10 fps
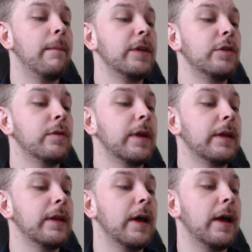you
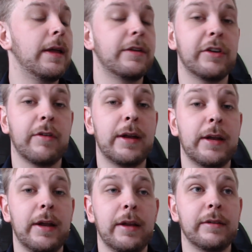can integrate
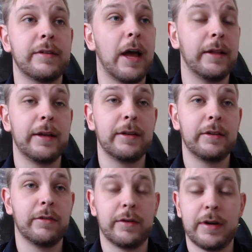it in, tell it
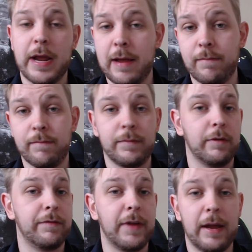your name,
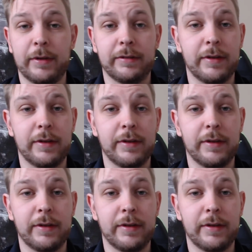your family's